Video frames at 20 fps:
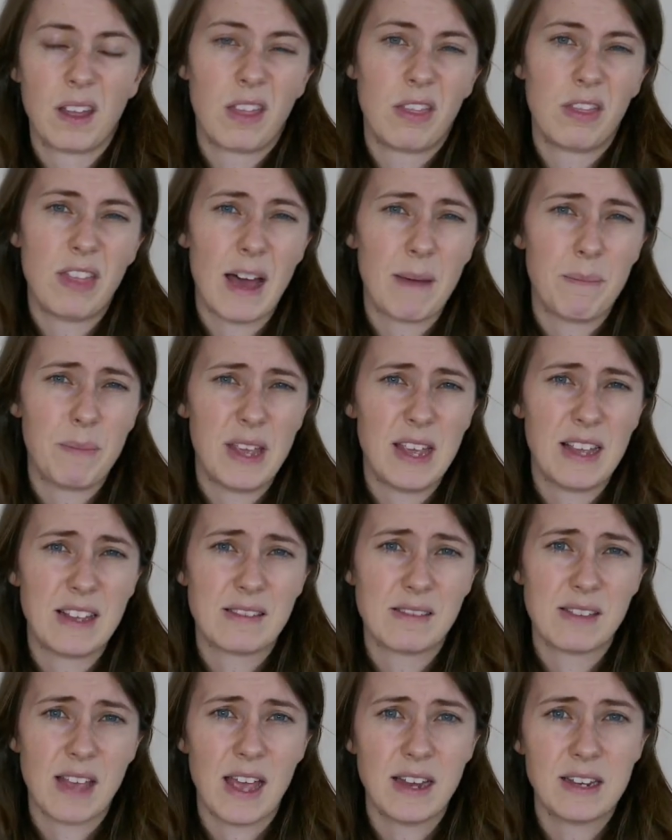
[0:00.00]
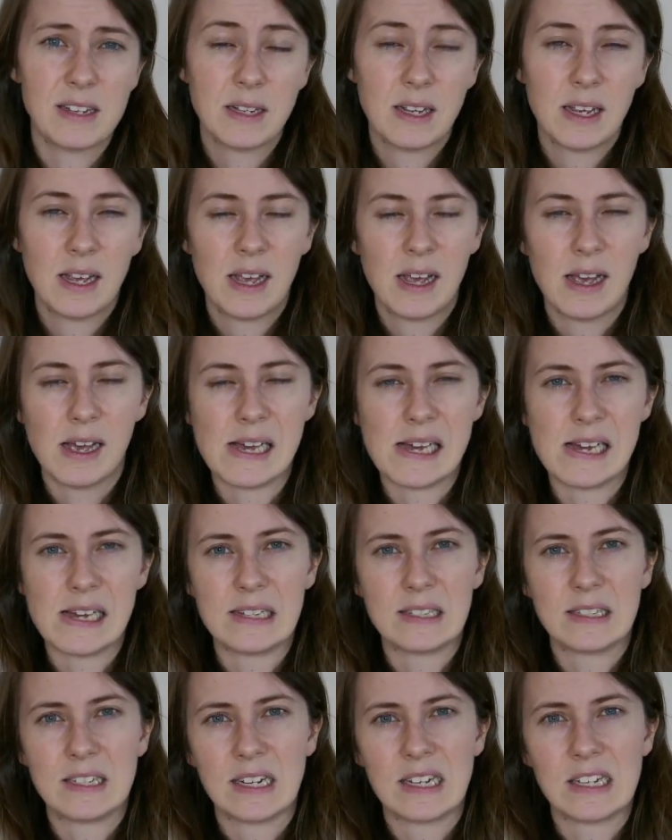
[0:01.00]
That being said,
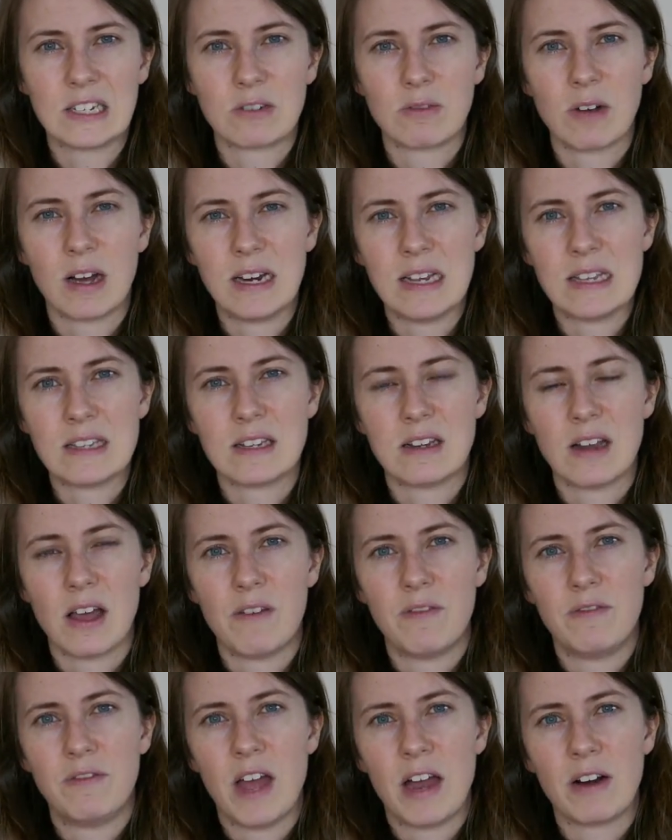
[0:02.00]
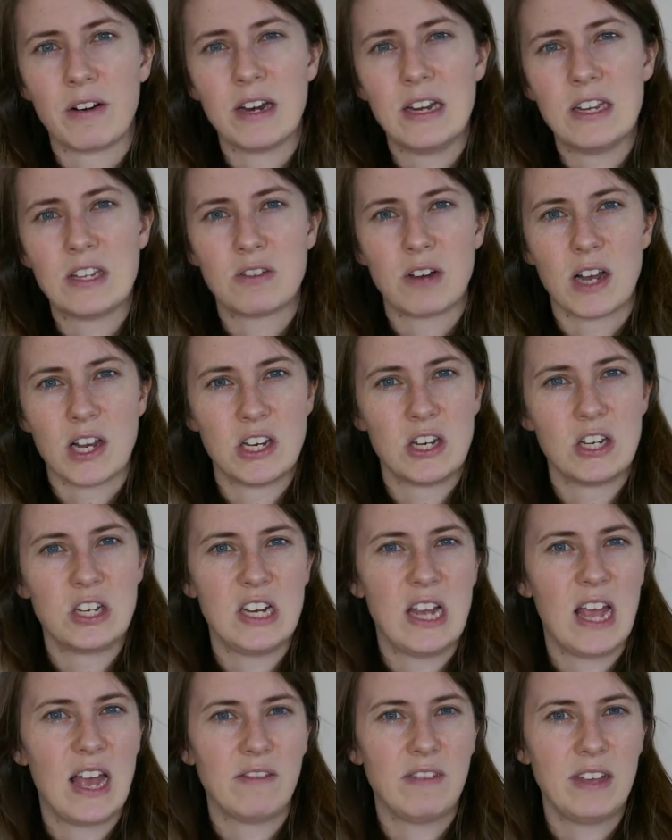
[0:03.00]
Ticket to Ride isn't a very
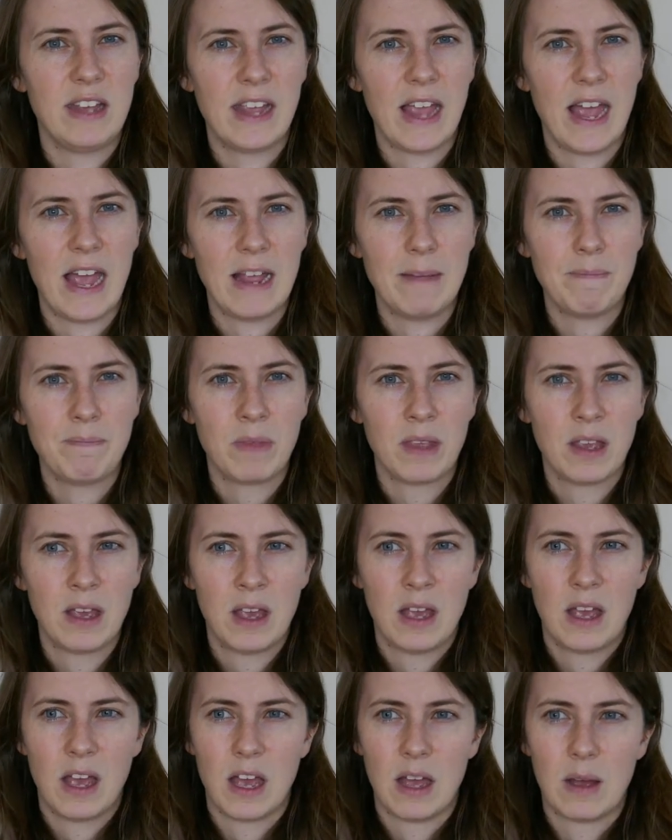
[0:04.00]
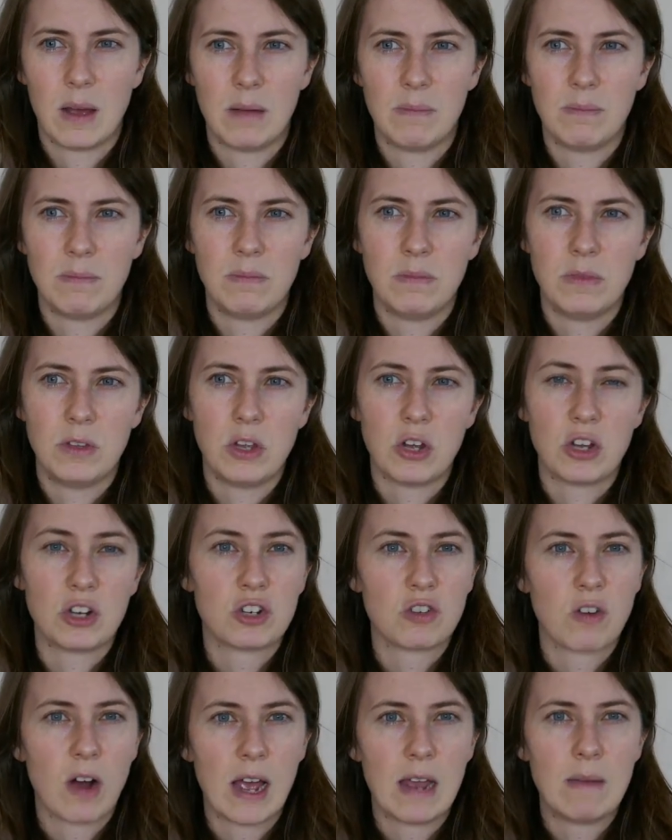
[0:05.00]
strategy heavy game. You can
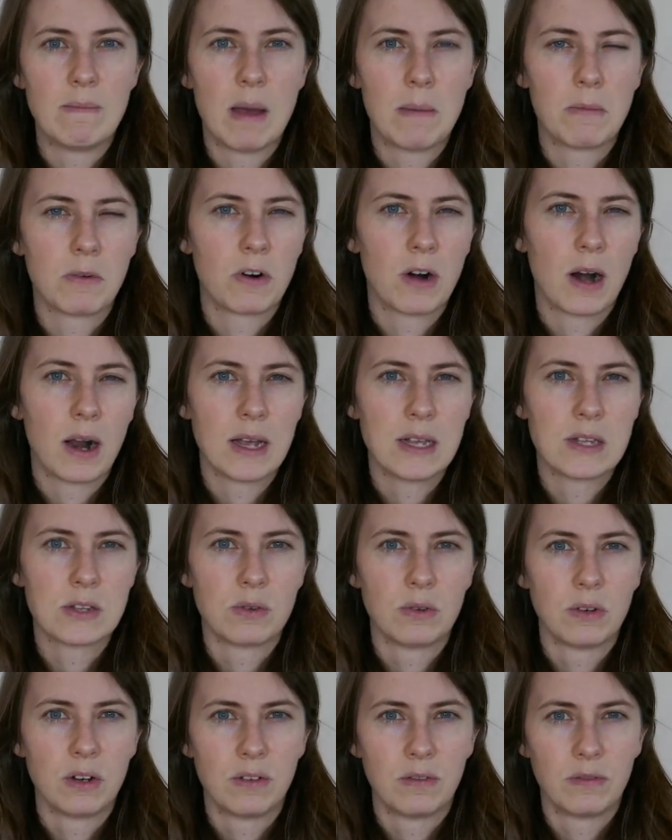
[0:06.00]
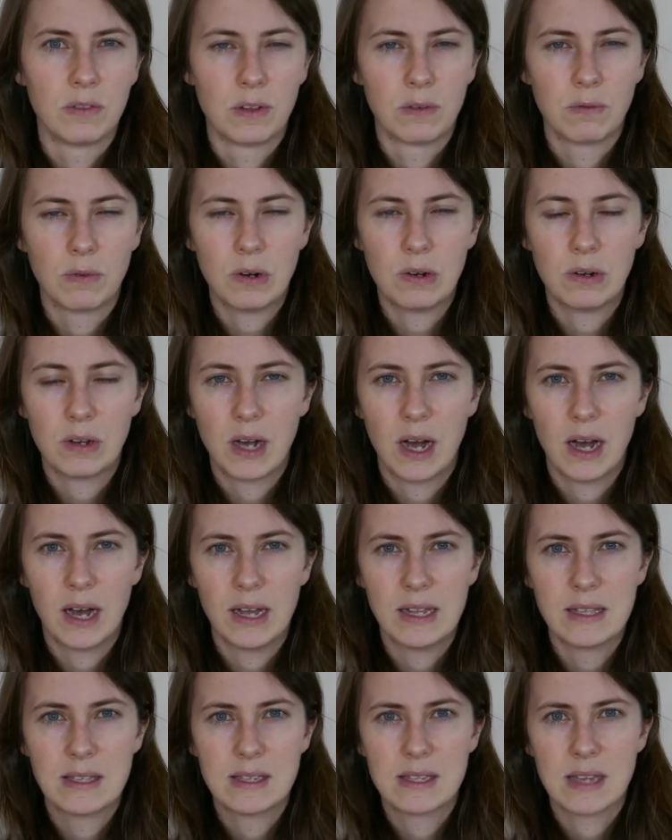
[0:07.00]
try and memorize all of the route
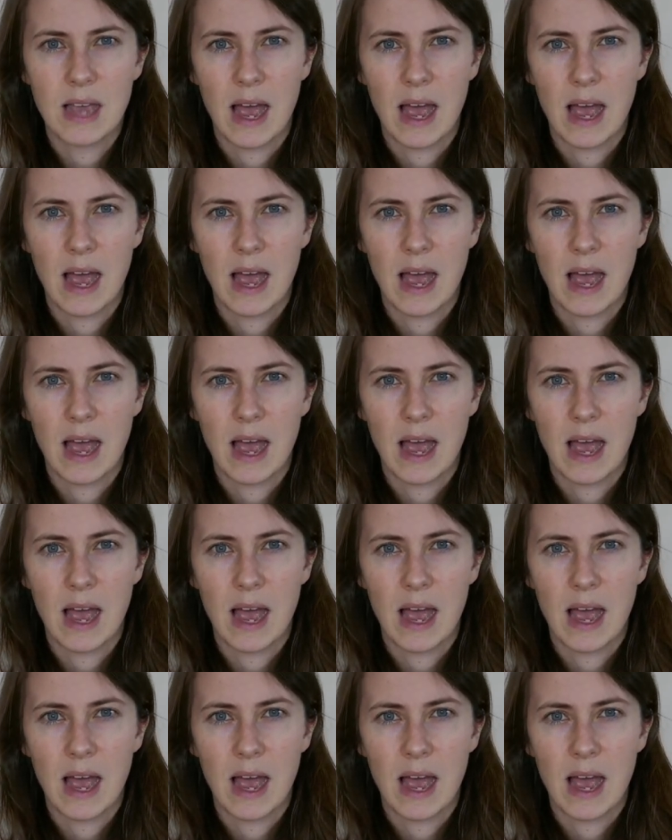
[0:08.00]
cards